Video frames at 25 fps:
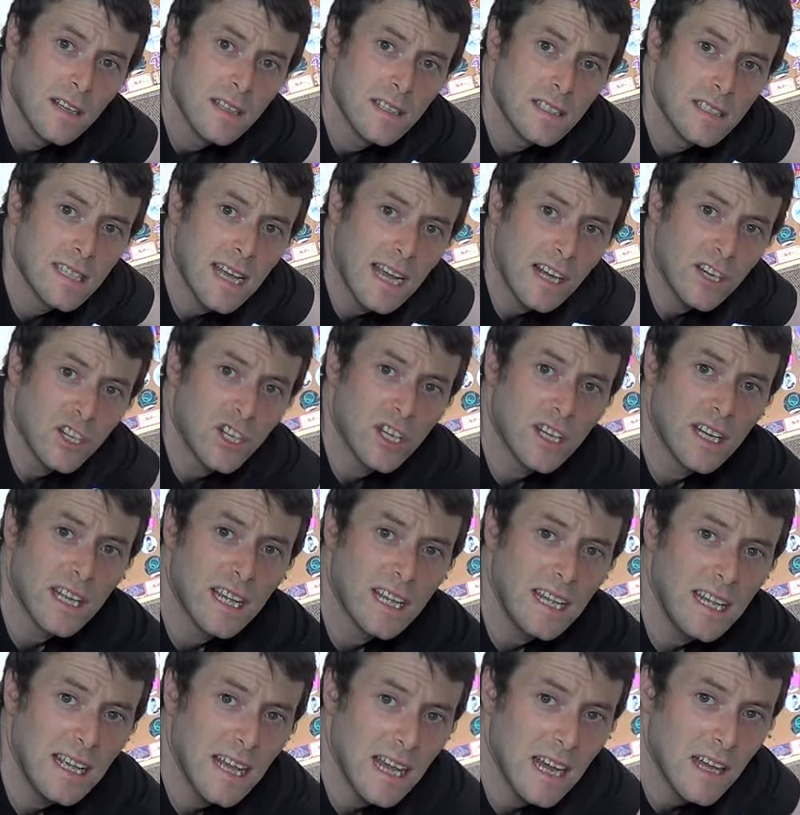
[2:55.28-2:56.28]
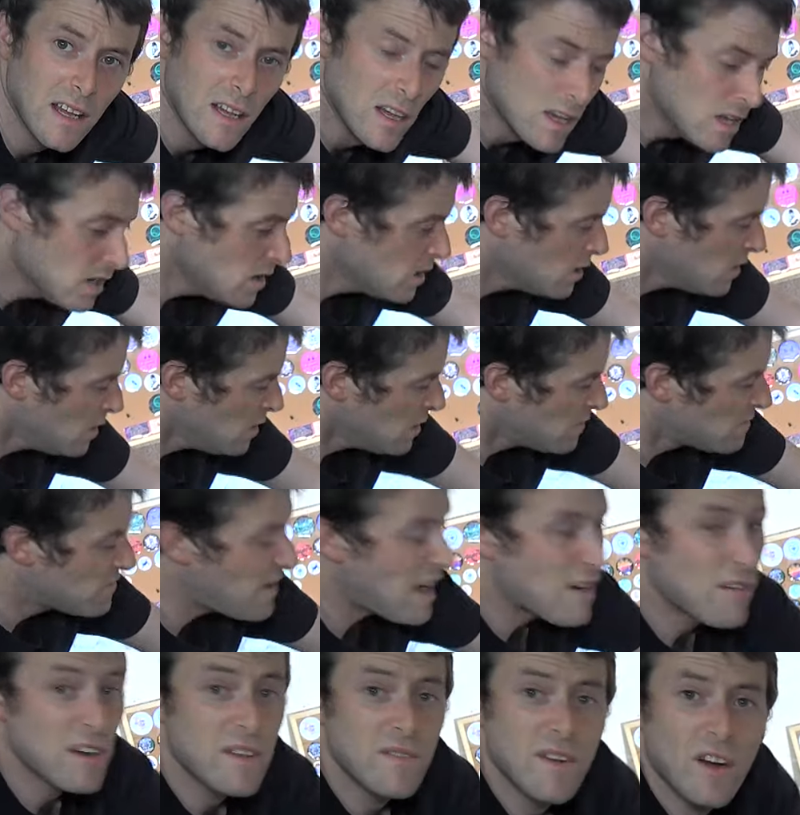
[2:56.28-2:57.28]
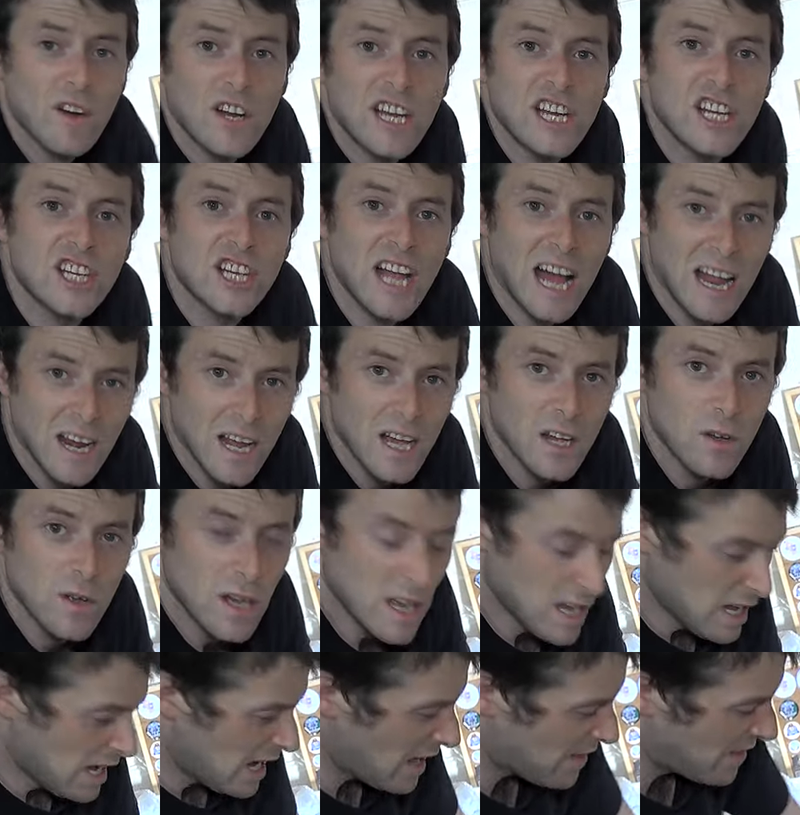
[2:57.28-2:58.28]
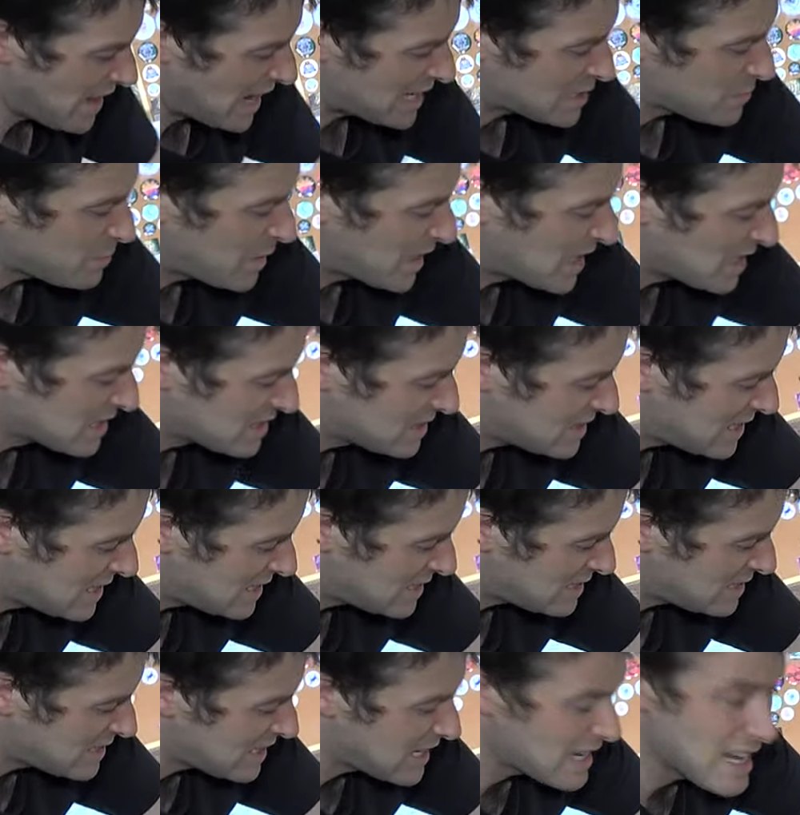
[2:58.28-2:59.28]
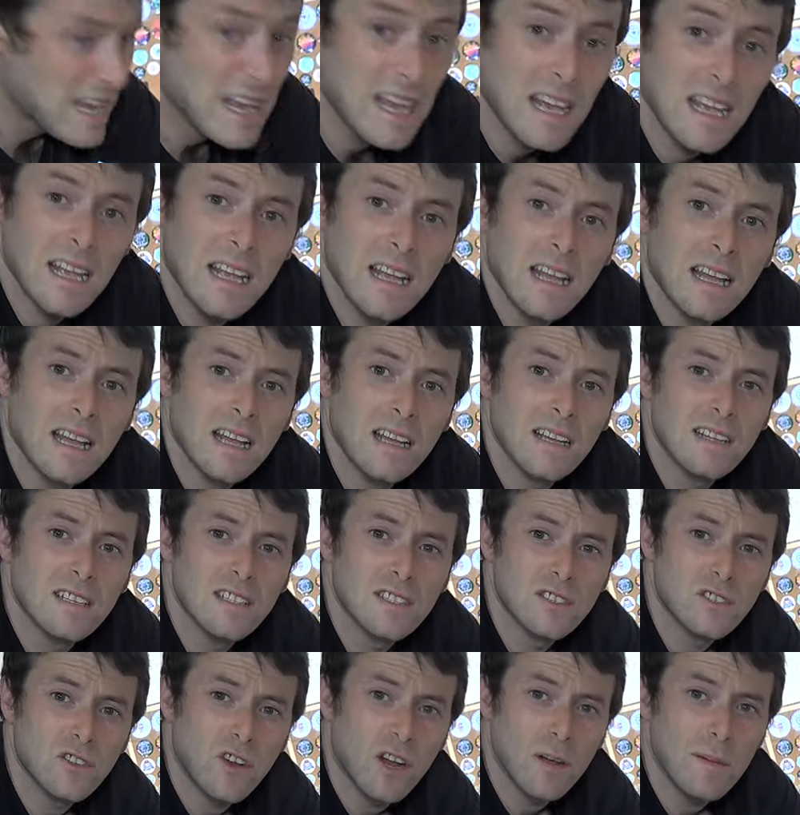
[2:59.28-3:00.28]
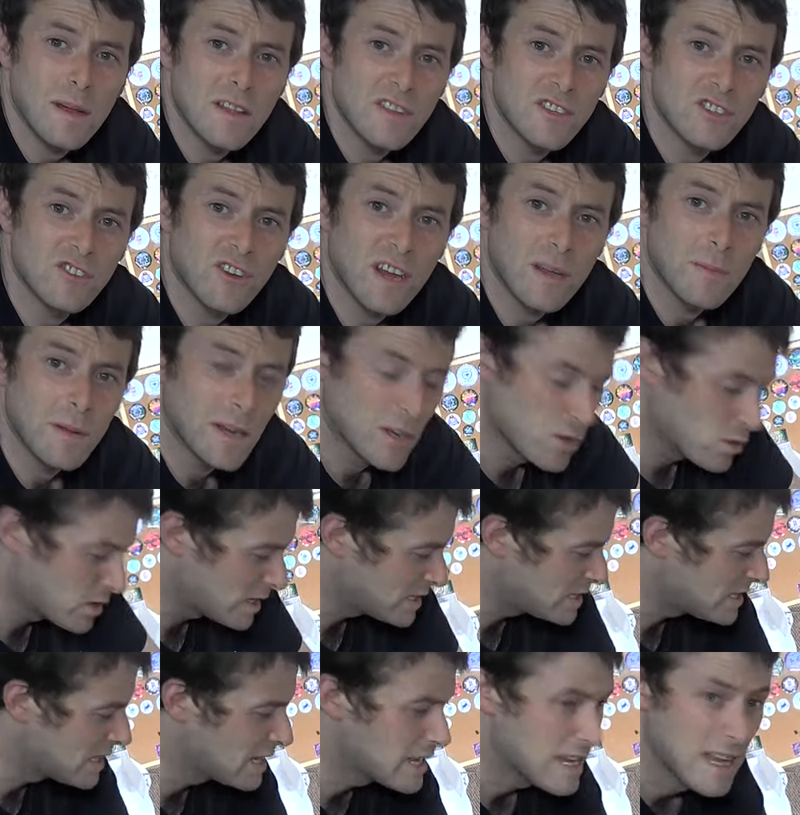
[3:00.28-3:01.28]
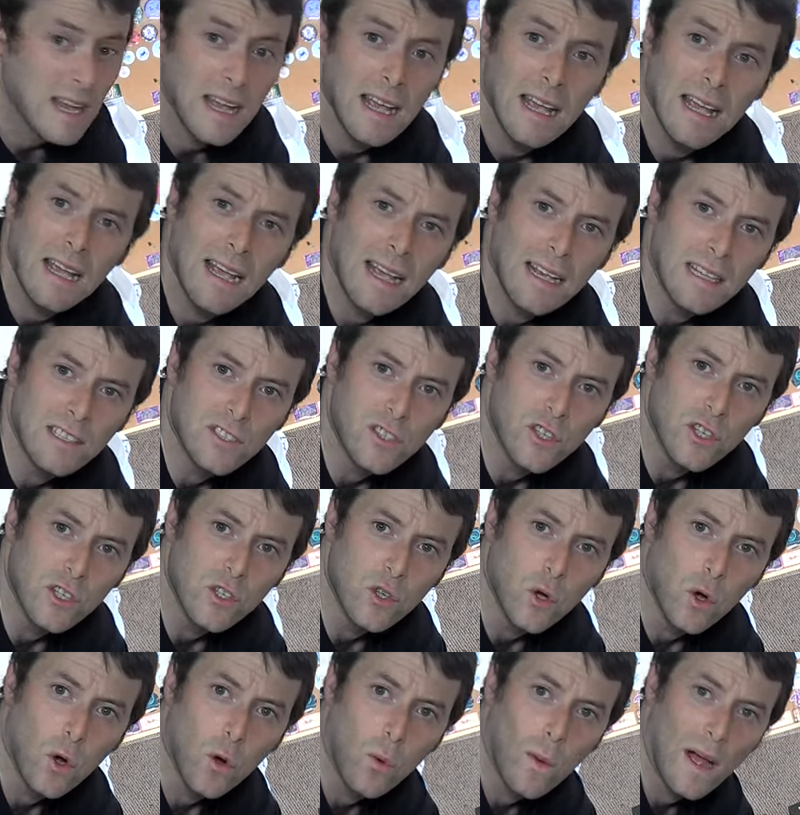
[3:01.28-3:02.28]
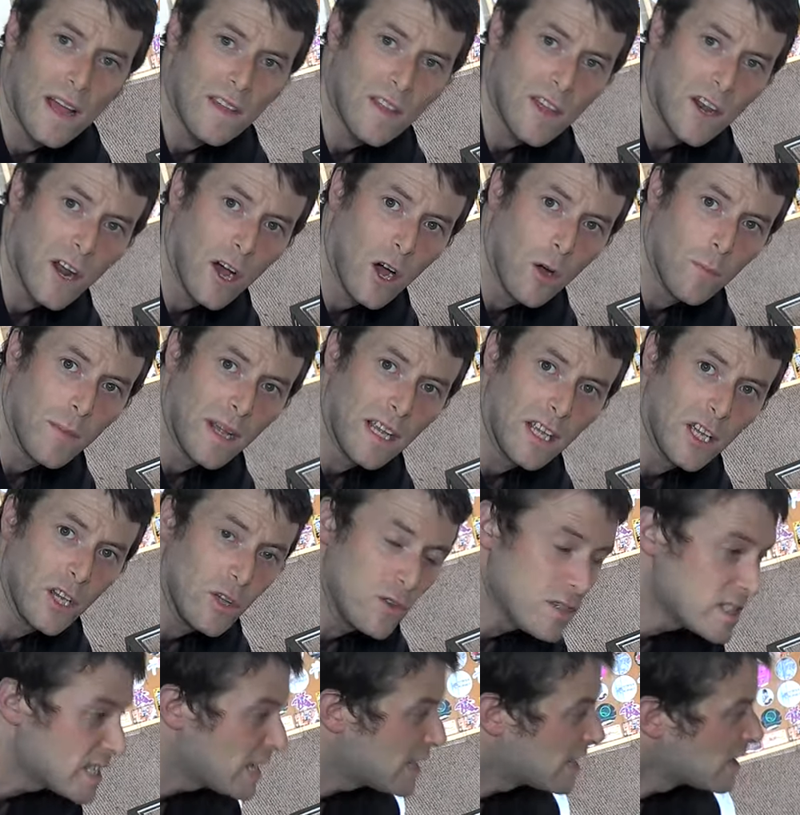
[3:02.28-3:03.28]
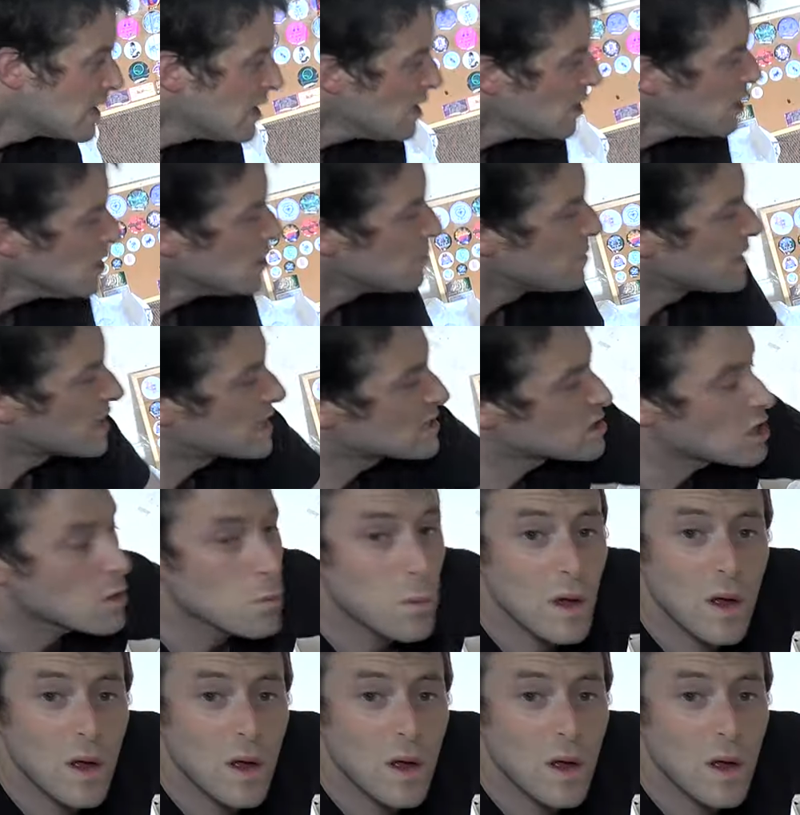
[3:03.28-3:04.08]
section here very, very shallow, and that's because this, sorry about the scraping noise, is the doorway that I'll be using, because I